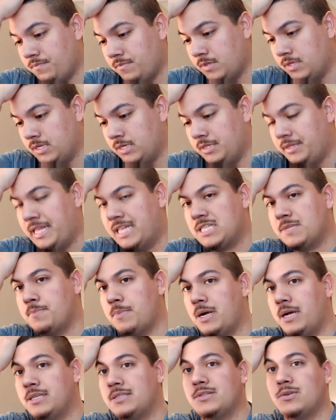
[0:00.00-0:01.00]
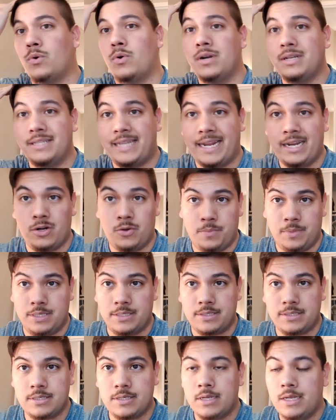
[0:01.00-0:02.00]
the DeskBots or Dino
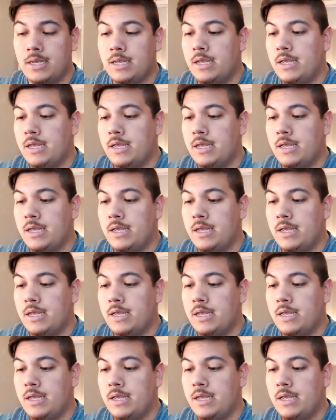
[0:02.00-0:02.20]
Mist.